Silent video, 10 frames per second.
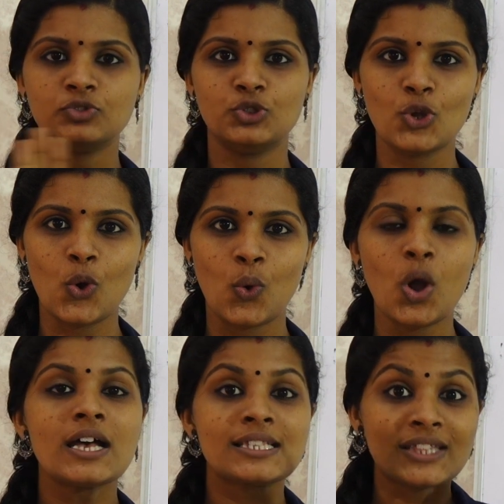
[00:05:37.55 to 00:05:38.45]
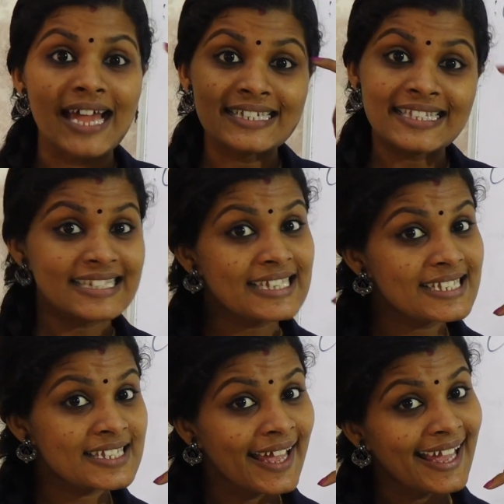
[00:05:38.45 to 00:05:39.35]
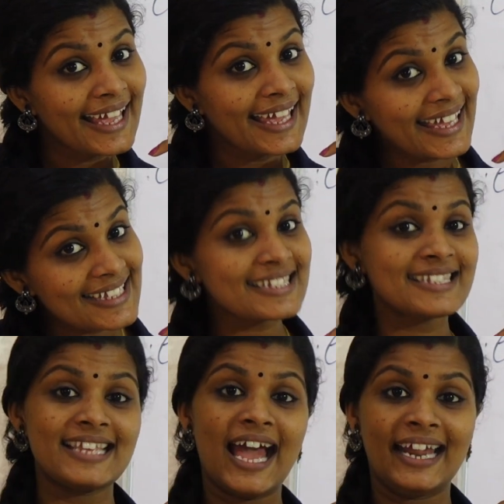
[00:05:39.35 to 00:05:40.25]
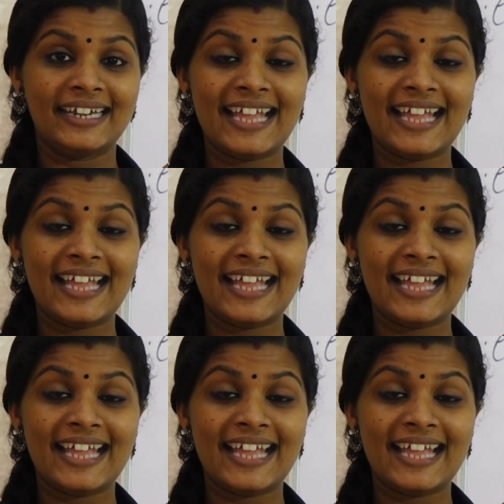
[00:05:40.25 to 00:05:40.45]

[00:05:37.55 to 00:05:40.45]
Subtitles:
No. So that is, it is inside.